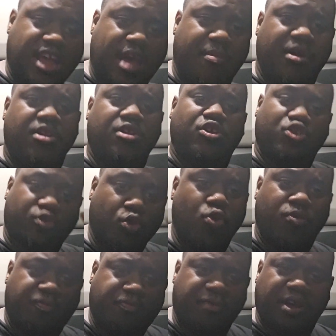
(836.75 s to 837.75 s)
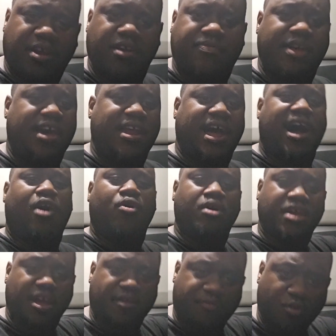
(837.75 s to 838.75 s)
Damn it, you figure that out.
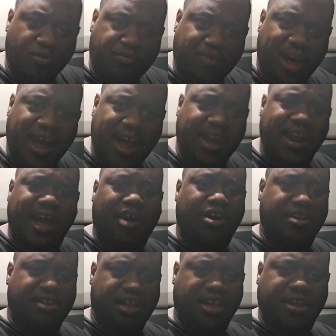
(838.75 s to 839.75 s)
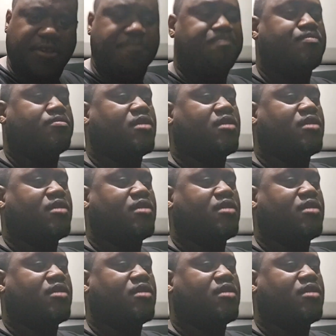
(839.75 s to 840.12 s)
If you find out, again,